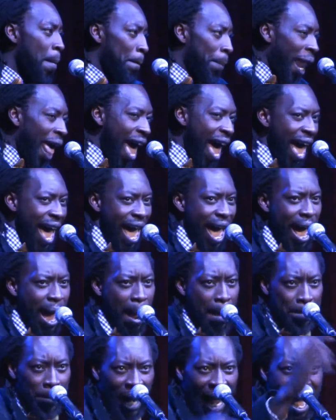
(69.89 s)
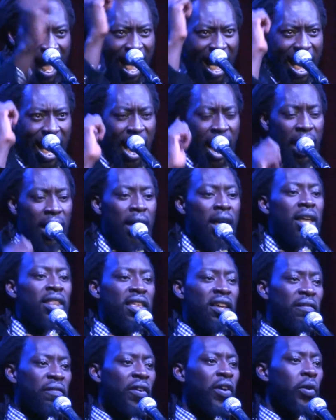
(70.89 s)
Blah, blah.
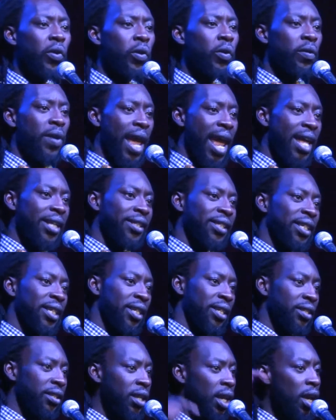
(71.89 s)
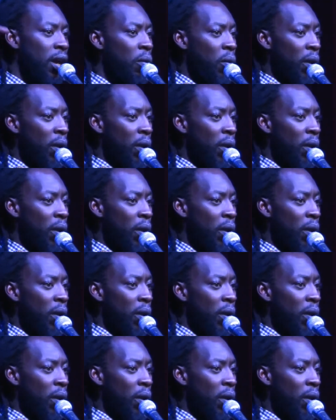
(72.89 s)
Then voodoo dances.